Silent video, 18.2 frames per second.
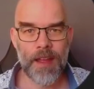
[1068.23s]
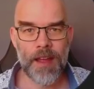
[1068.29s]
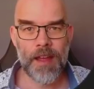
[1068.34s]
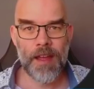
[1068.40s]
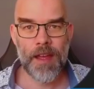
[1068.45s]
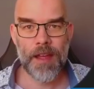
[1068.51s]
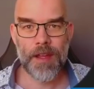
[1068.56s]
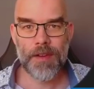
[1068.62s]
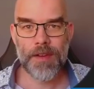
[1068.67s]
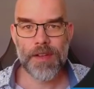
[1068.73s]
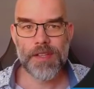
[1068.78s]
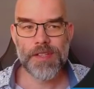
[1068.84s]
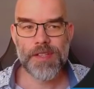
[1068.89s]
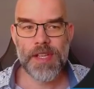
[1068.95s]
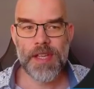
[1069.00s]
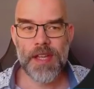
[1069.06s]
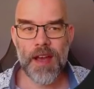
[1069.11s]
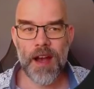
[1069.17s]
Here you
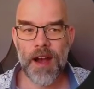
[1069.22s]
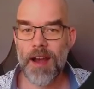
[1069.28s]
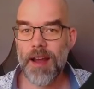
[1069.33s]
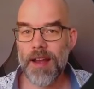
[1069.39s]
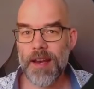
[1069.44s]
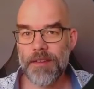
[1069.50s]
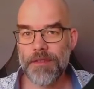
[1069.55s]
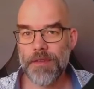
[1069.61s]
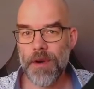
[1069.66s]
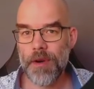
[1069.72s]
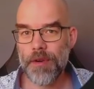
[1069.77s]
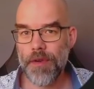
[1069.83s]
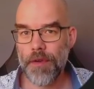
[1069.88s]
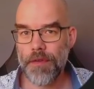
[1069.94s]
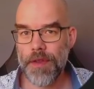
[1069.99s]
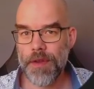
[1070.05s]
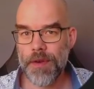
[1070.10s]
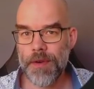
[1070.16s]
see a high-level
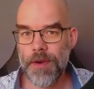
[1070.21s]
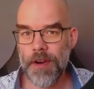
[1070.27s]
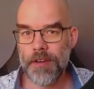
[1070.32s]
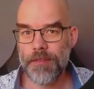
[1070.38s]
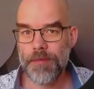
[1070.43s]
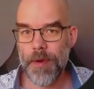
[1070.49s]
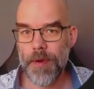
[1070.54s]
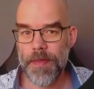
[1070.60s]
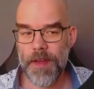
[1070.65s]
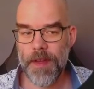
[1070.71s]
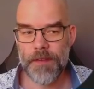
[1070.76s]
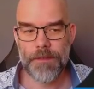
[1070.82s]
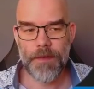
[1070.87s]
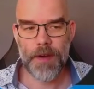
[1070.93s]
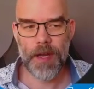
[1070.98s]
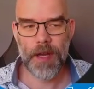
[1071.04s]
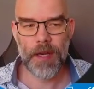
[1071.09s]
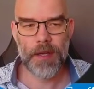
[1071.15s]
overview of what that
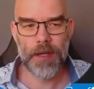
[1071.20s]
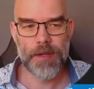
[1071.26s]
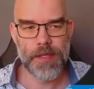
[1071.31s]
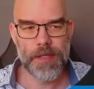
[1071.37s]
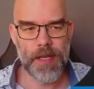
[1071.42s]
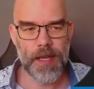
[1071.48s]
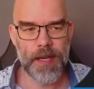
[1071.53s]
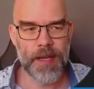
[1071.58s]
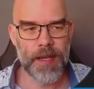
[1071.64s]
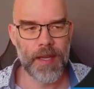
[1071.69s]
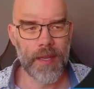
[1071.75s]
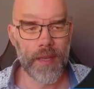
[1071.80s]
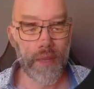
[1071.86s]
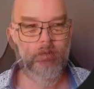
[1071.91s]
file looks like.